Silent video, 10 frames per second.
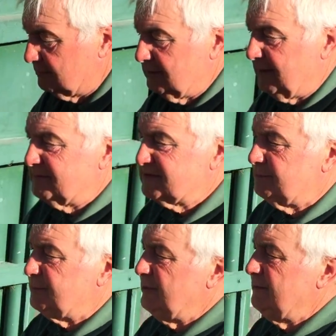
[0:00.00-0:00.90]
Come up, it's a
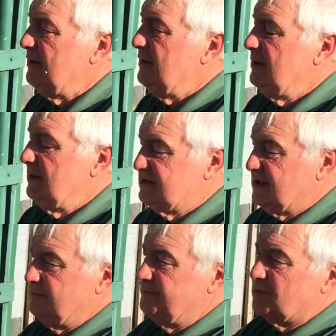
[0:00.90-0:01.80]
good boy.
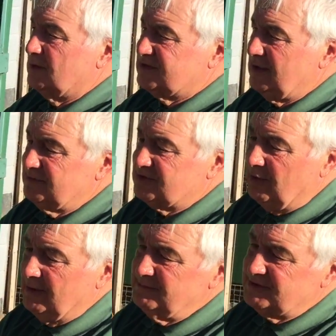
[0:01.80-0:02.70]
So,
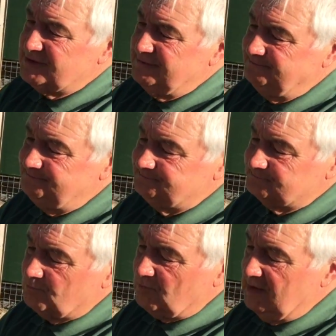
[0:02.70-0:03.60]
sometimes,
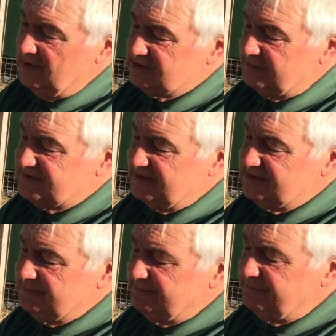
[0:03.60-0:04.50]
as I've said
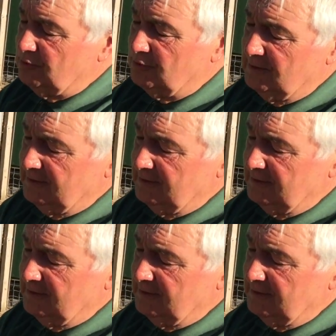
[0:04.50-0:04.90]
to you before,